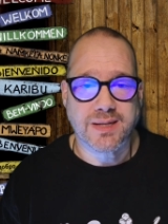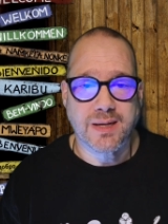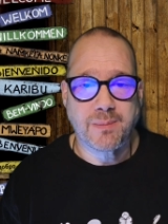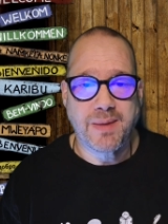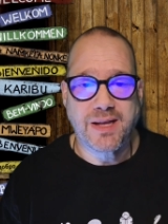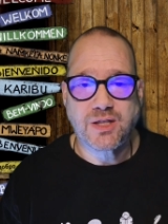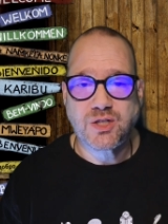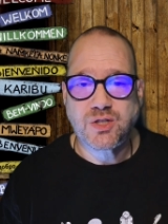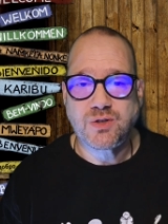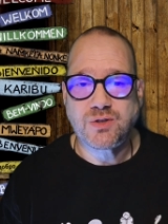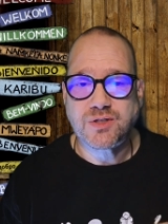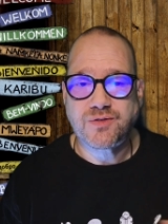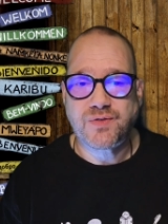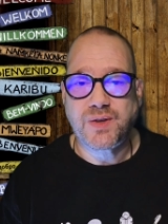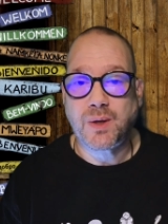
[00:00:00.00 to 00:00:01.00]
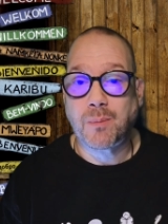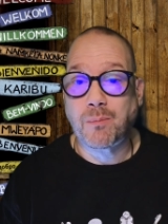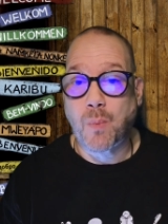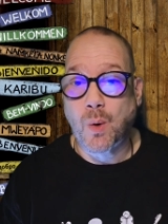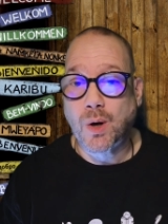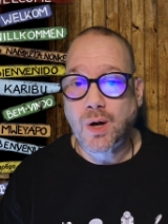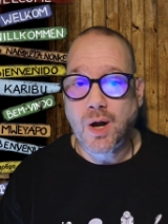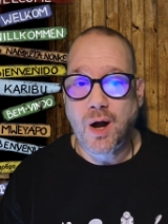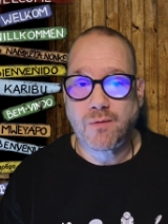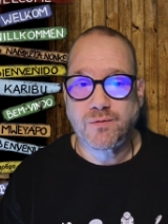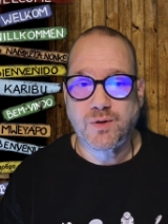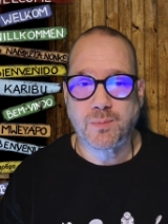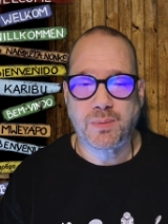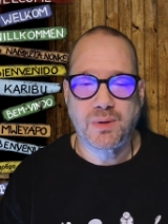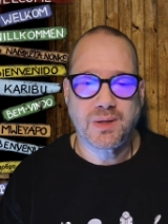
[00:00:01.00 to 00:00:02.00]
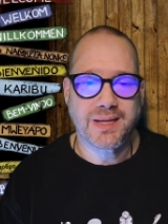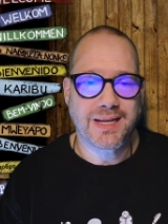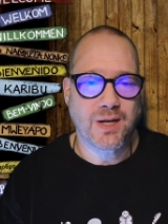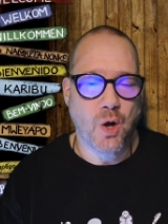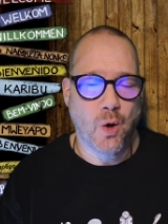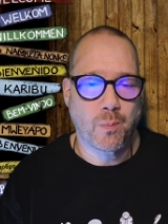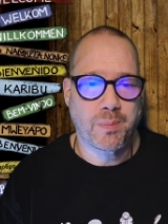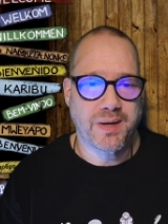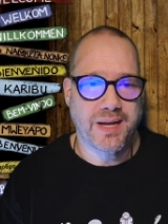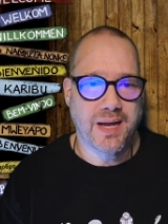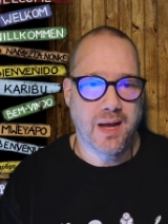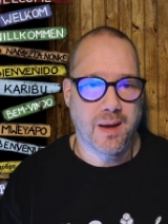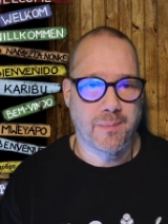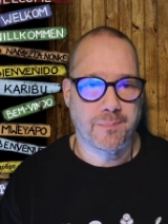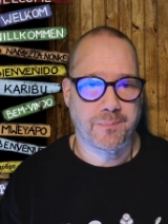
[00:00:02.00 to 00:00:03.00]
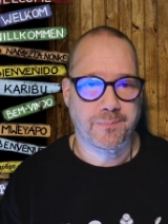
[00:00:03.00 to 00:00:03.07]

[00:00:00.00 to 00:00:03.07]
and make students feel more comfortable in opening up.